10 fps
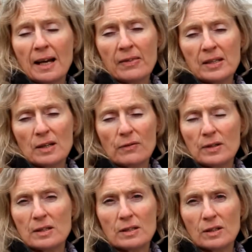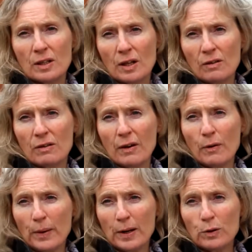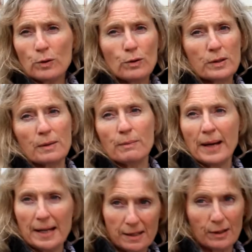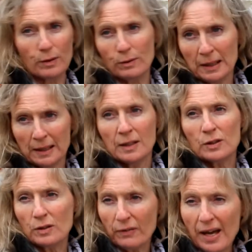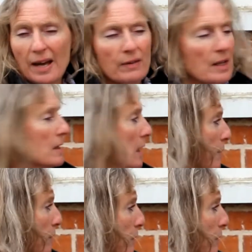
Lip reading: and the difference, you know, the thoroughbred horse compared to sort of a heavier type of